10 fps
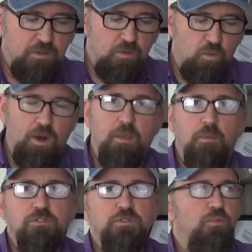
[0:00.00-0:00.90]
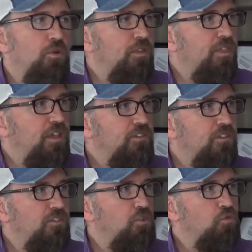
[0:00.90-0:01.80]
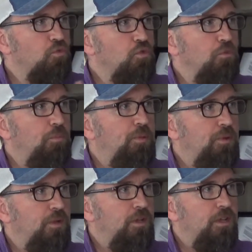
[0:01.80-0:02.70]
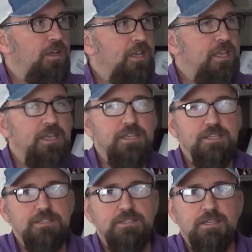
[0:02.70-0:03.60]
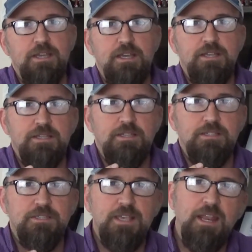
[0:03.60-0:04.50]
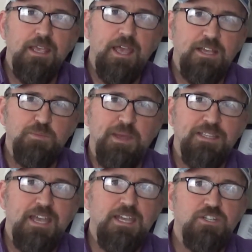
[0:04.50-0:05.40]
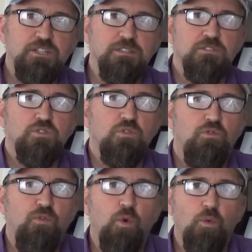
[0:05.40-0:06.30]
one of the most important things as a group is setting expectations for